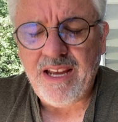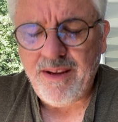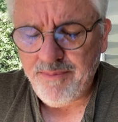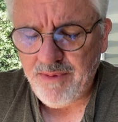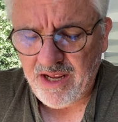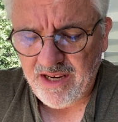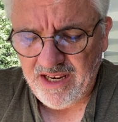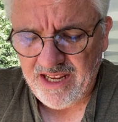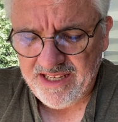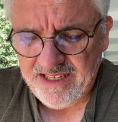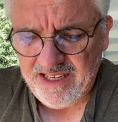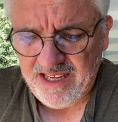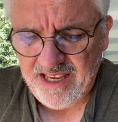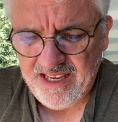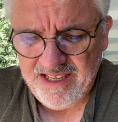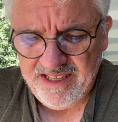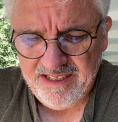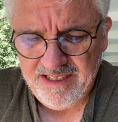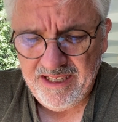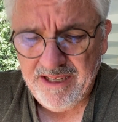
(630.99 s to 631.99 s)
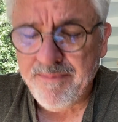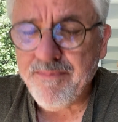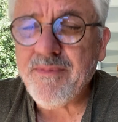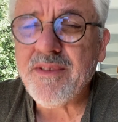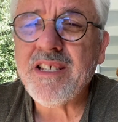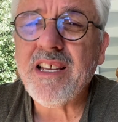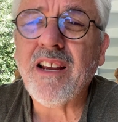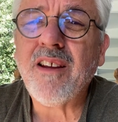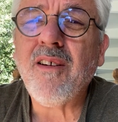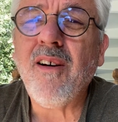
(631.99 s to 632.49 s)
I'm not like a
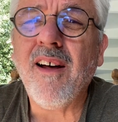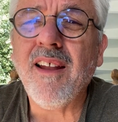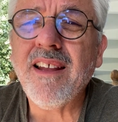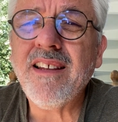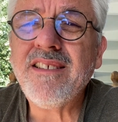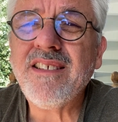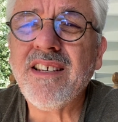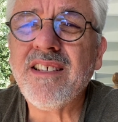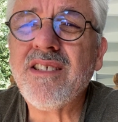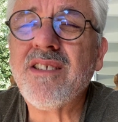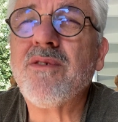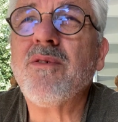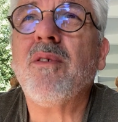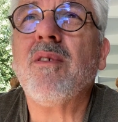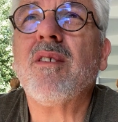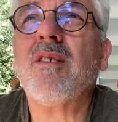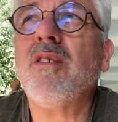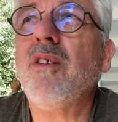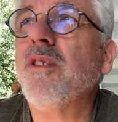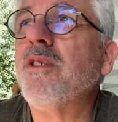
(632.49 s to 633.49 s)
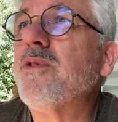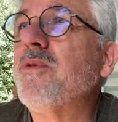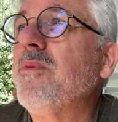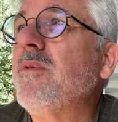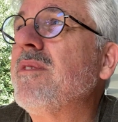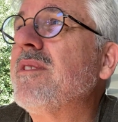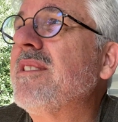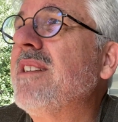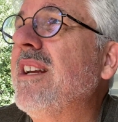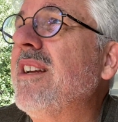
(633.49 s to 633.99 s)
psychologist or a
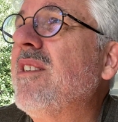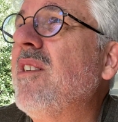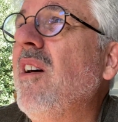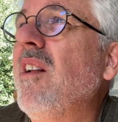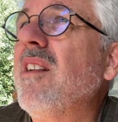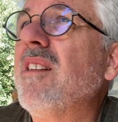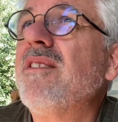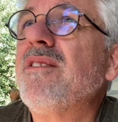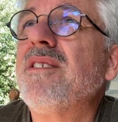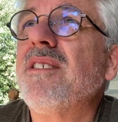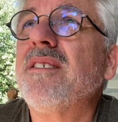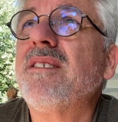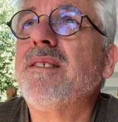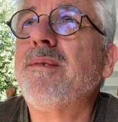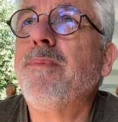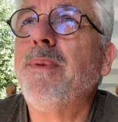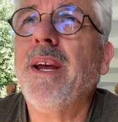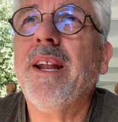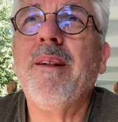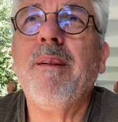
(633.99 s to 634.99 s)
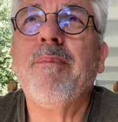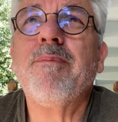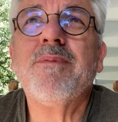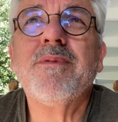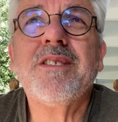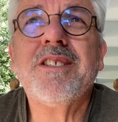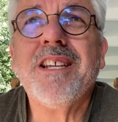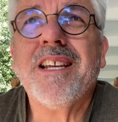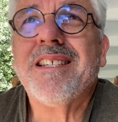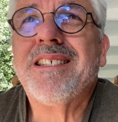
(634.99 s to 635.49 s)
cultural psychologist, but I
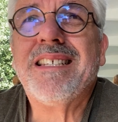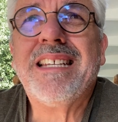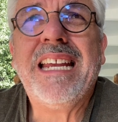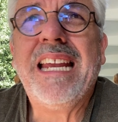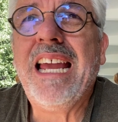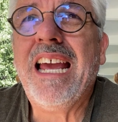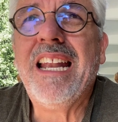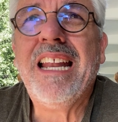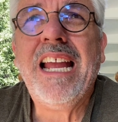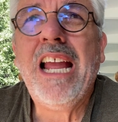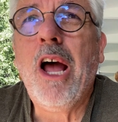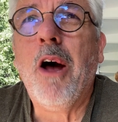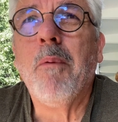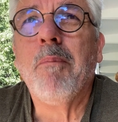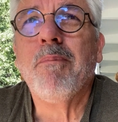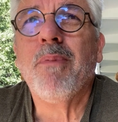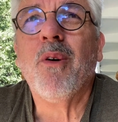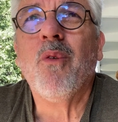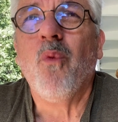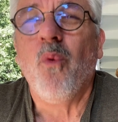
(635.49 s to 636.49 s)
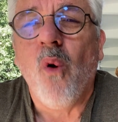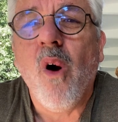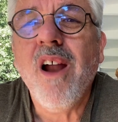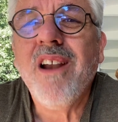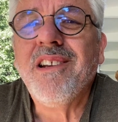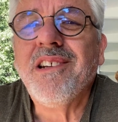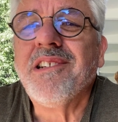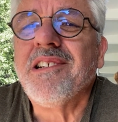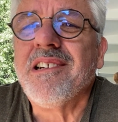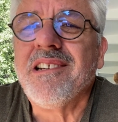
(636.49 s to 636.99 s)
just can't help but
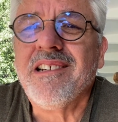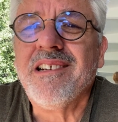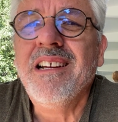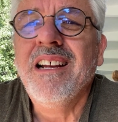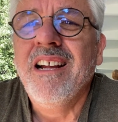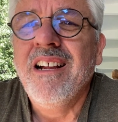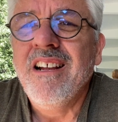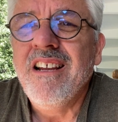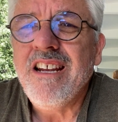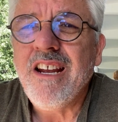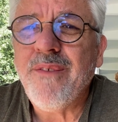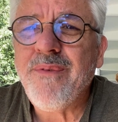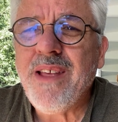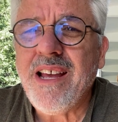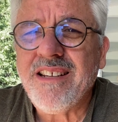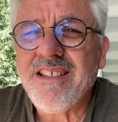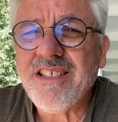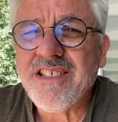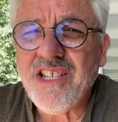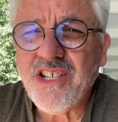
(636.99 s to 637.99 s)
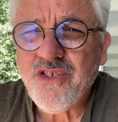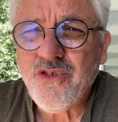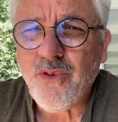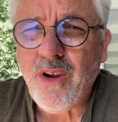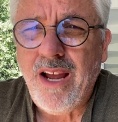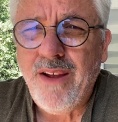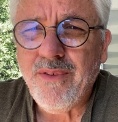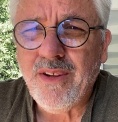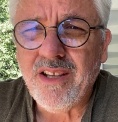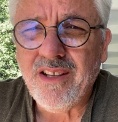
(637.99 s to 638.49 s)
wonder if that doesn't
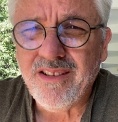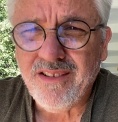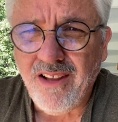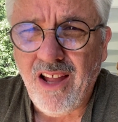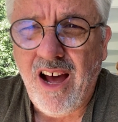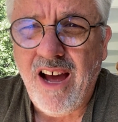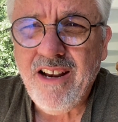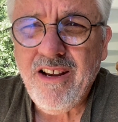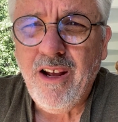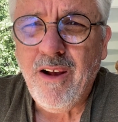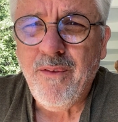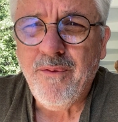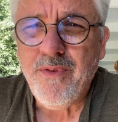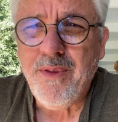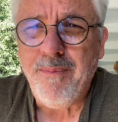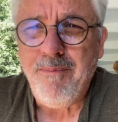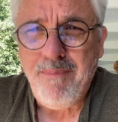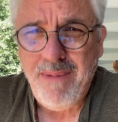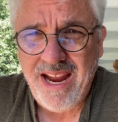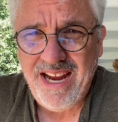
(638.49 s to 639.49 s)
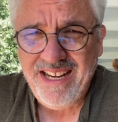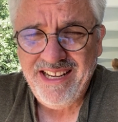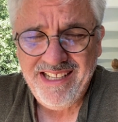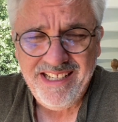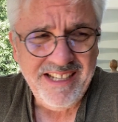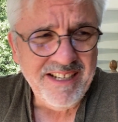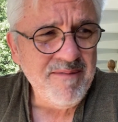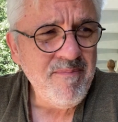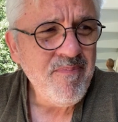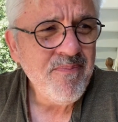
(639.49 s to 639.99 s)
drive a lot of the
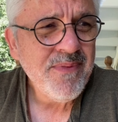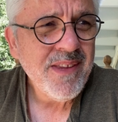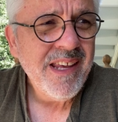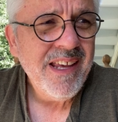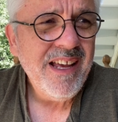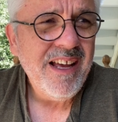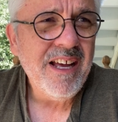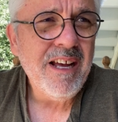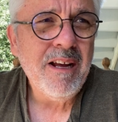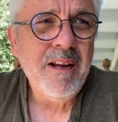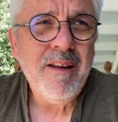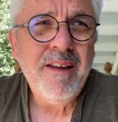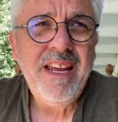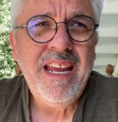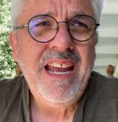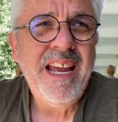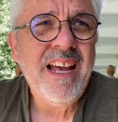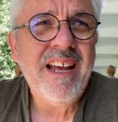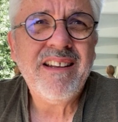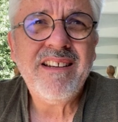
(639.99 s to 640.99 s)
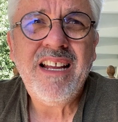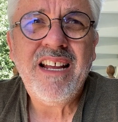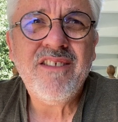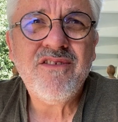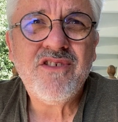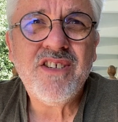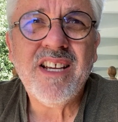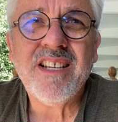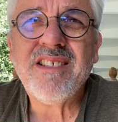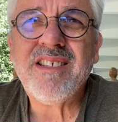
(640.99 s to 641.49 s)
mania
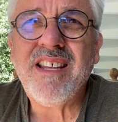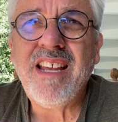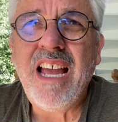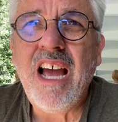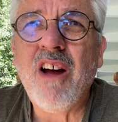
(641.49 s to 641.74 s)
and just